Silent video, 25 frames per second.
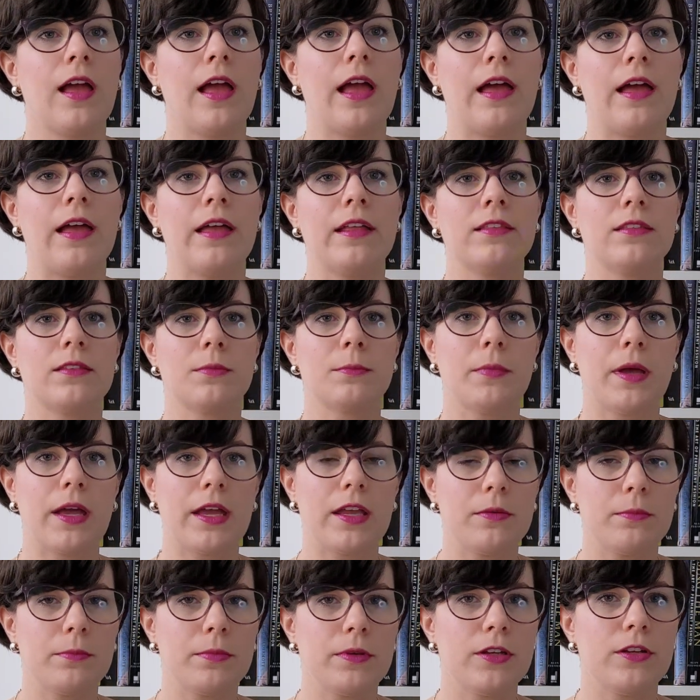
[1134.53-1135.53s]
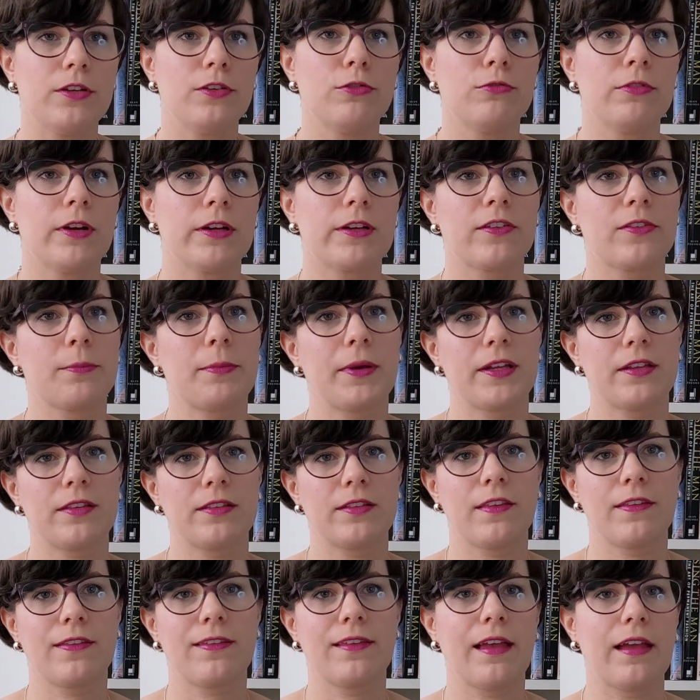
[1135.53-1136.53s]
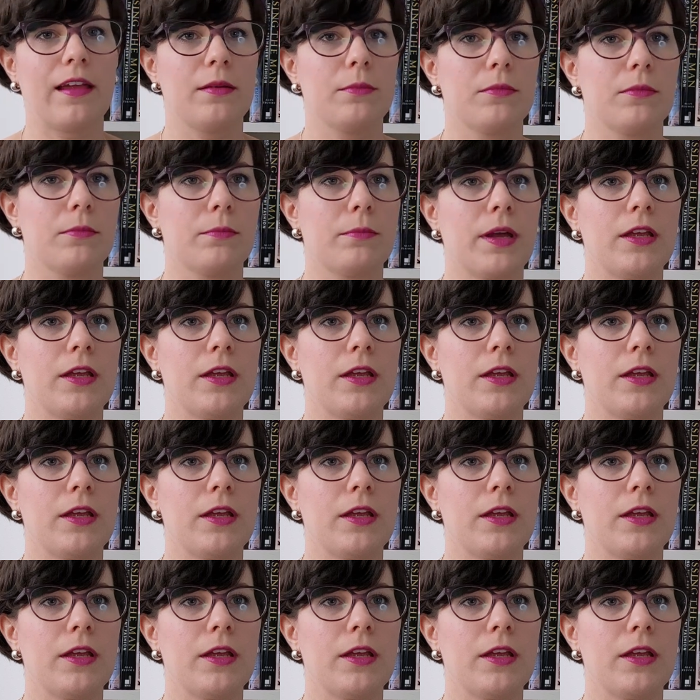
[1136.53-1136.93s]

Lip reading: and maybe you expect the same.